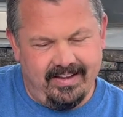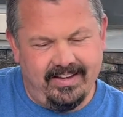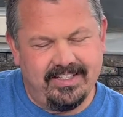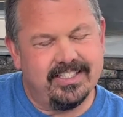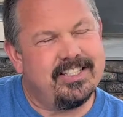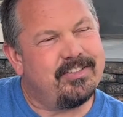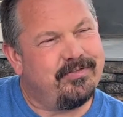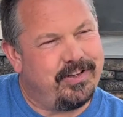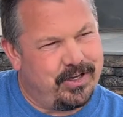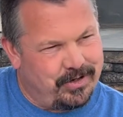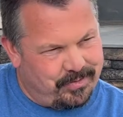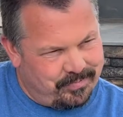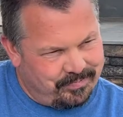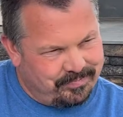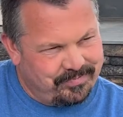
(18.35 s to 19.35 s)
Just a few.
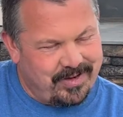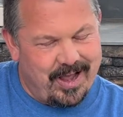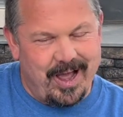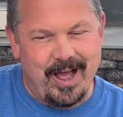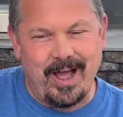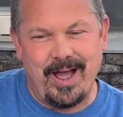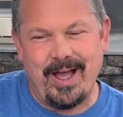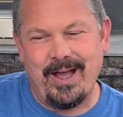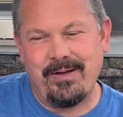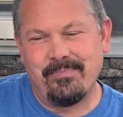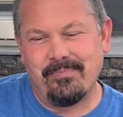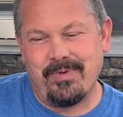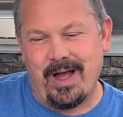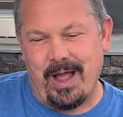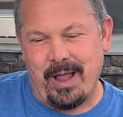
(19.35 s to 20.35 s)

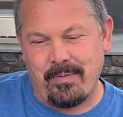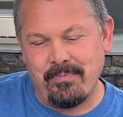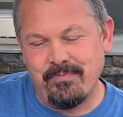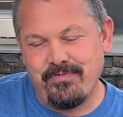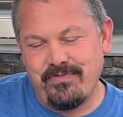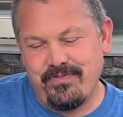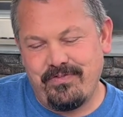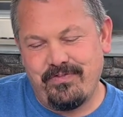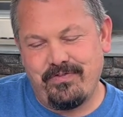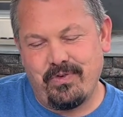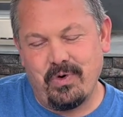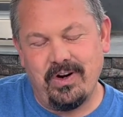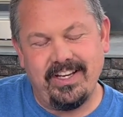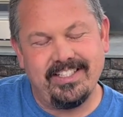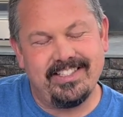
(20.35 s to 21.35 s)
I'm
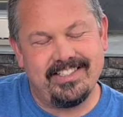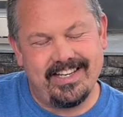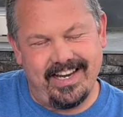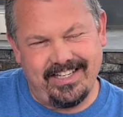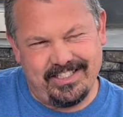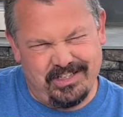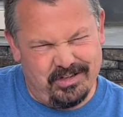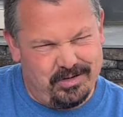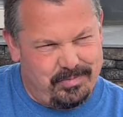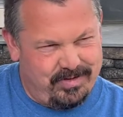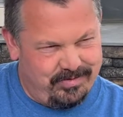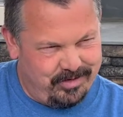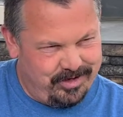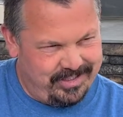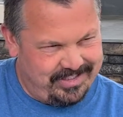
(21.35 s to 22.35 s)
46, soon to be
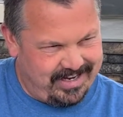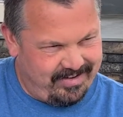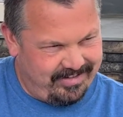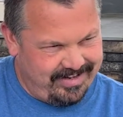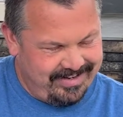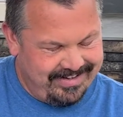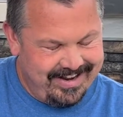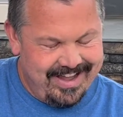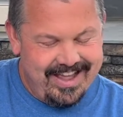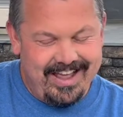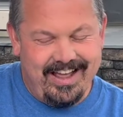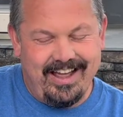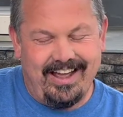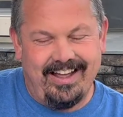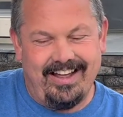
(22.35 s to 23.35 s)
47.
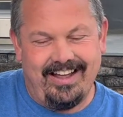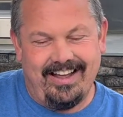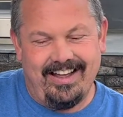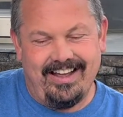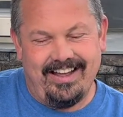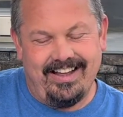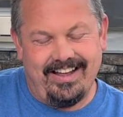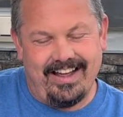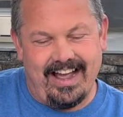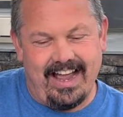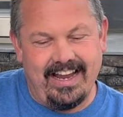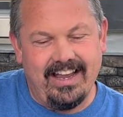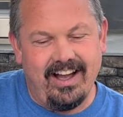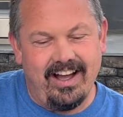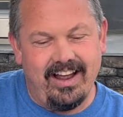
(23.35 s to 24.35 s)
I
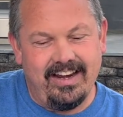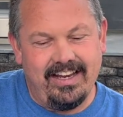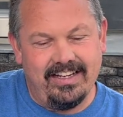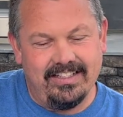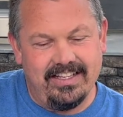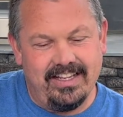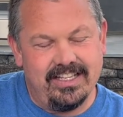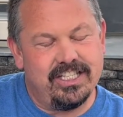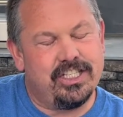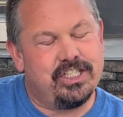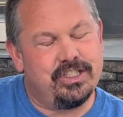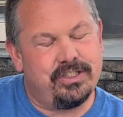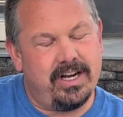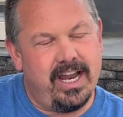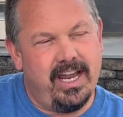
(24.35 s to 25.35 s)
got into this
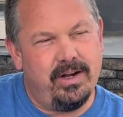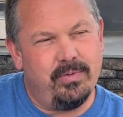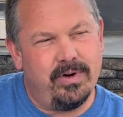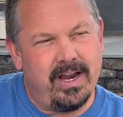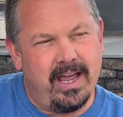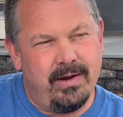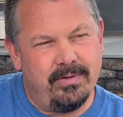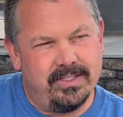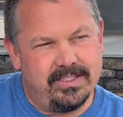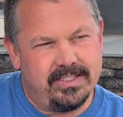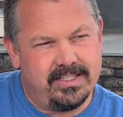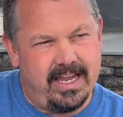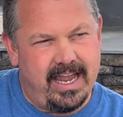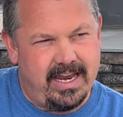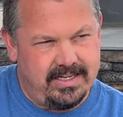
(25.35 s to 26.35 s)
trade when I was
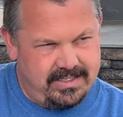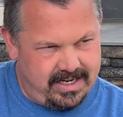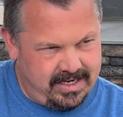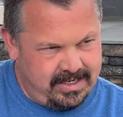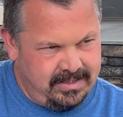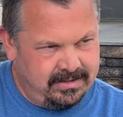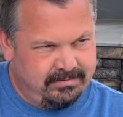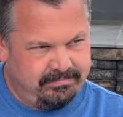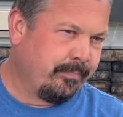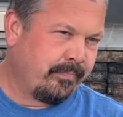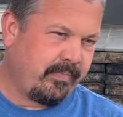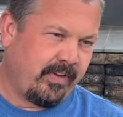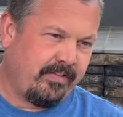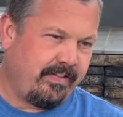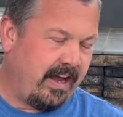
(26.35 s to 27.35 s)
18.
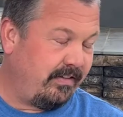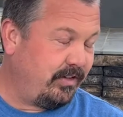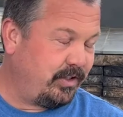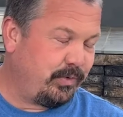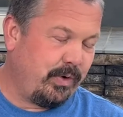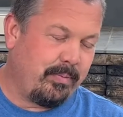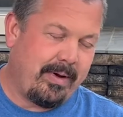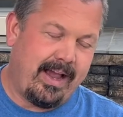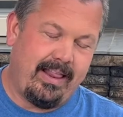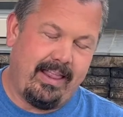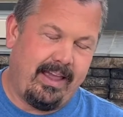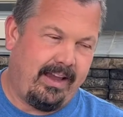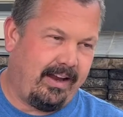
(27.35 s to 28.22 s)
5 years went by like